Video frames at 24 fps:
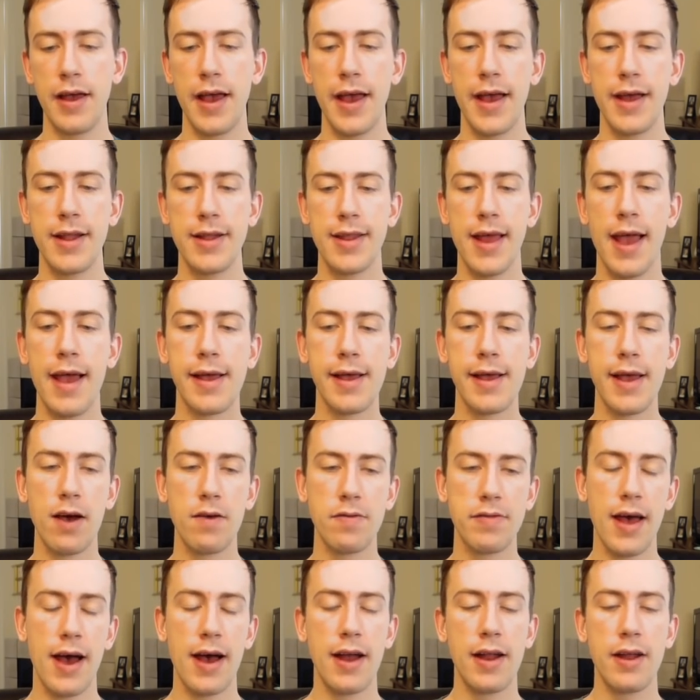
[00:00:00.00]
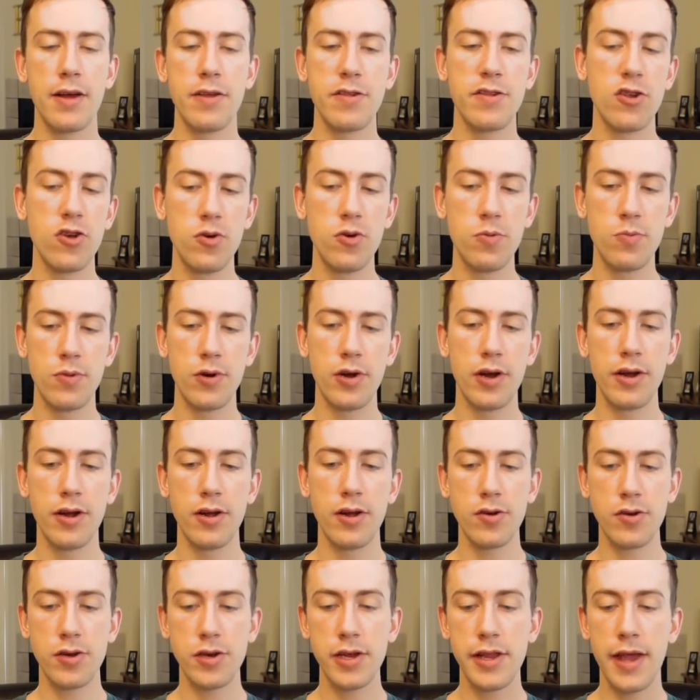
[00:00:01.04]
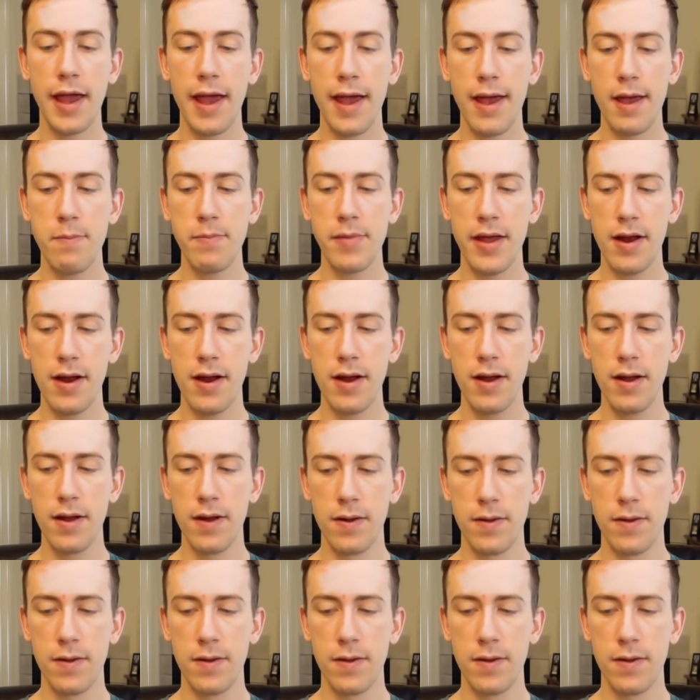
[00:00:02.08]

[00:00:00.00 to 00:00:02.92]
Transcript: And take out that Azumarill. Good game there.